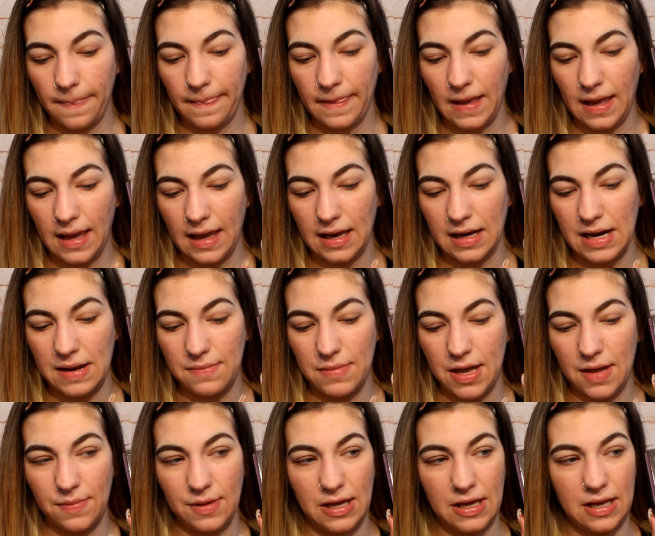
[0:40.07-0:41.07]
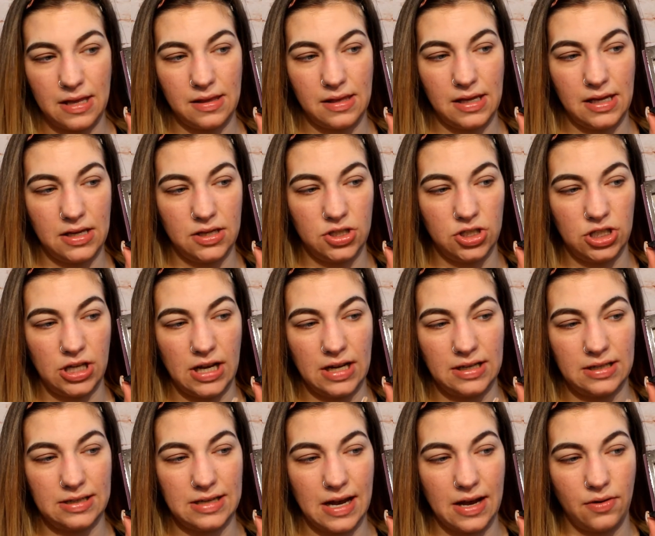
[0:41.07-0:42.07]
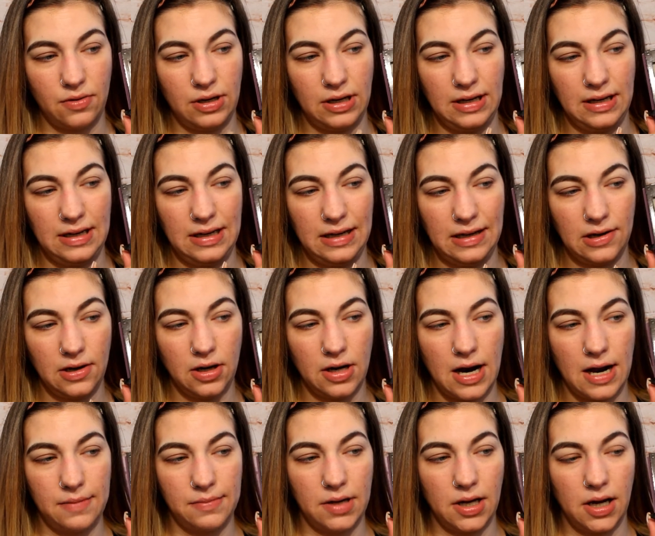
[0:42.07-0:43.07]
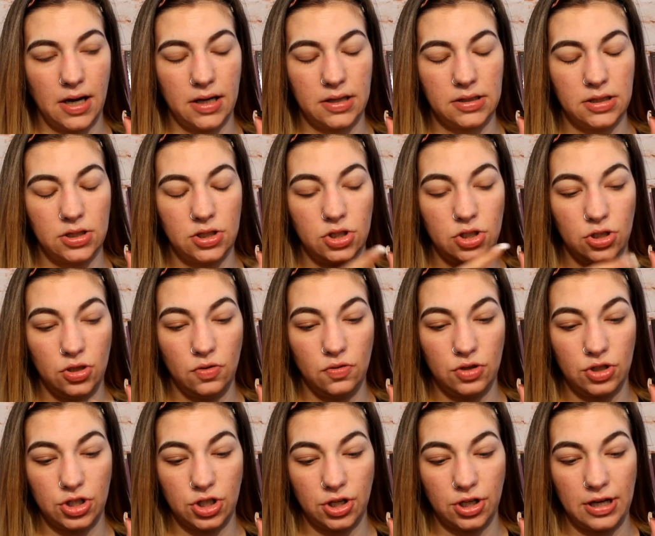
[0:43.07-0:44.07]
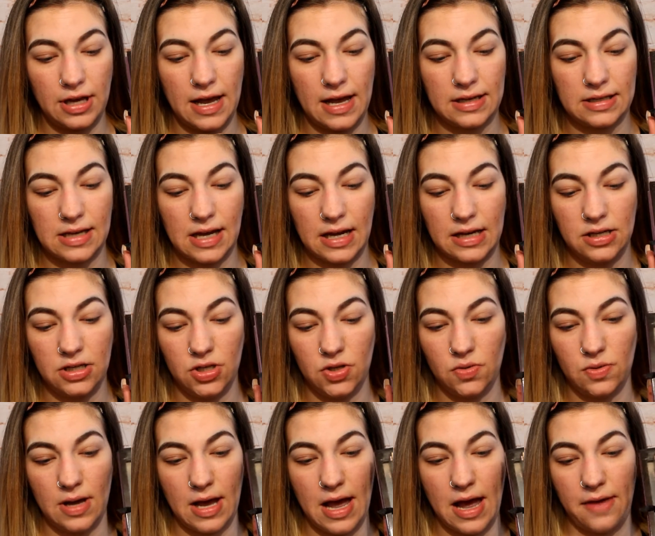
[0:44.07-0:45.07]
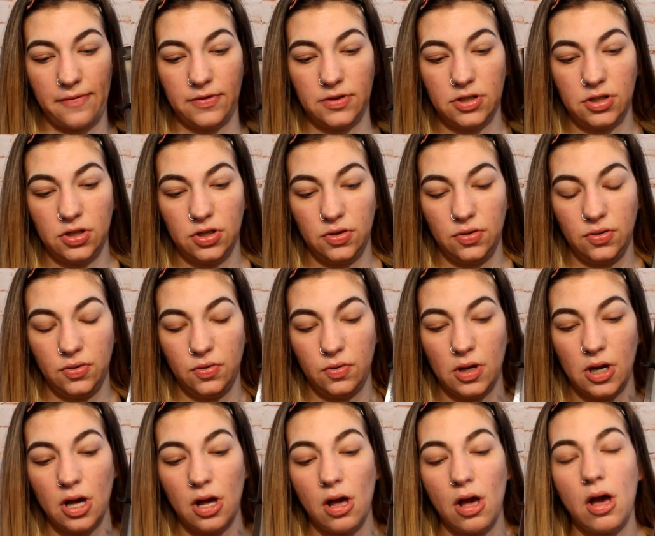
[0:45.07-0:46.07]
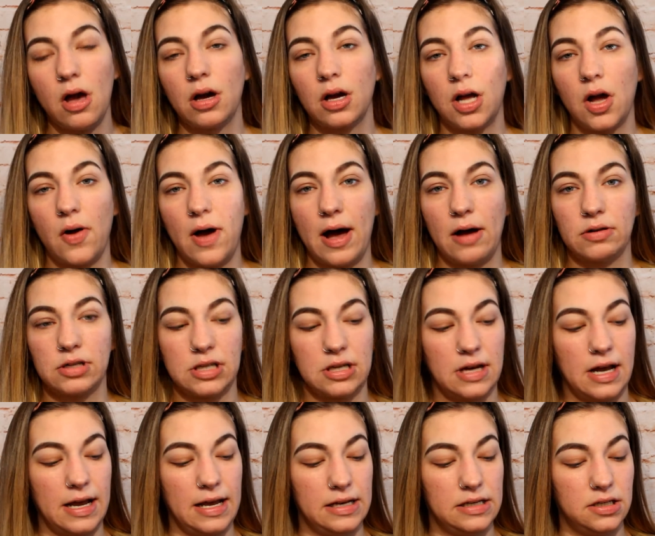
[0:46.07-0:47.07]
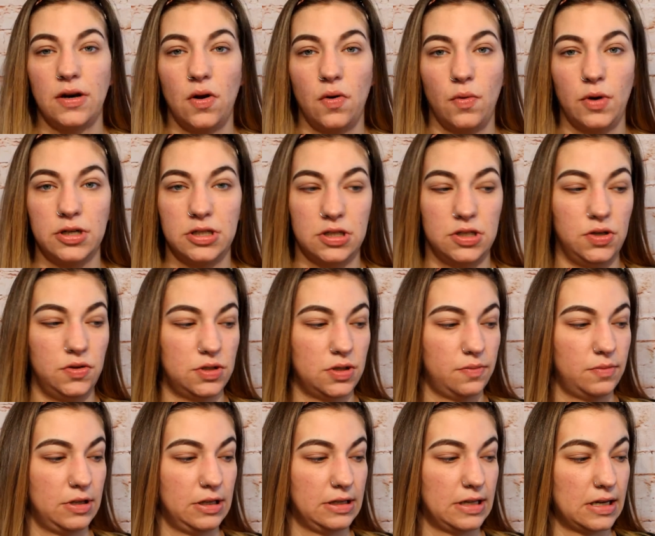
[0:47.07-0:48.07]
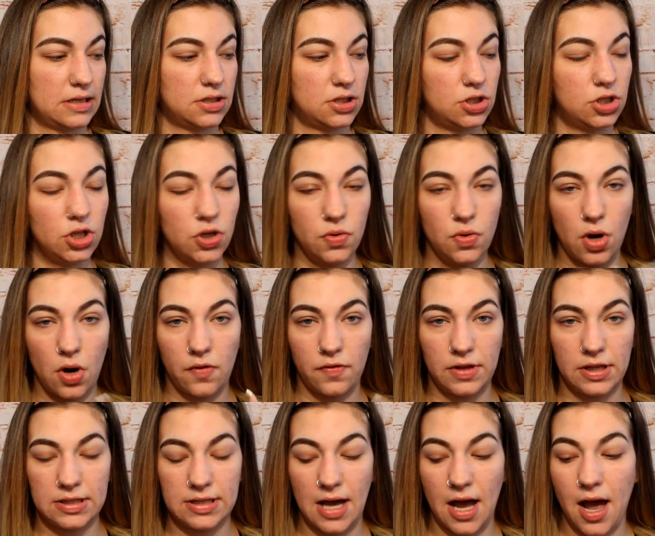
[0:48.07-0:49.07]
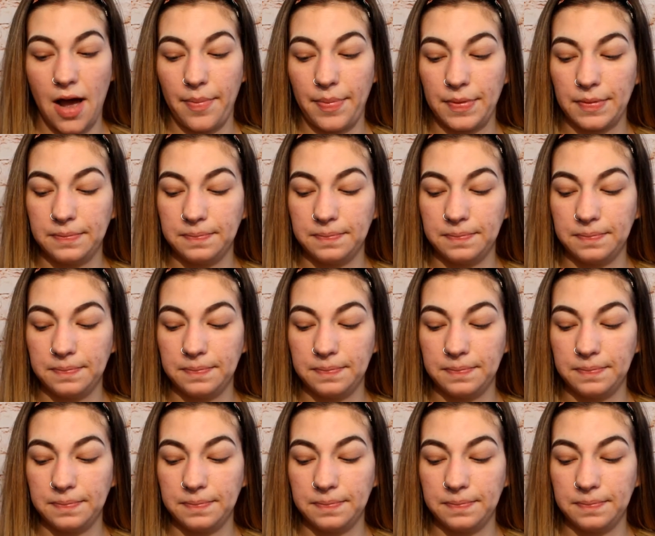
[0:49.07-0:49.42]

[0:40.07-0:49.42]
and maybe the shades down here. I'm not too sure yet. I do have to go out tonight. I don't want to do something that's too over the top.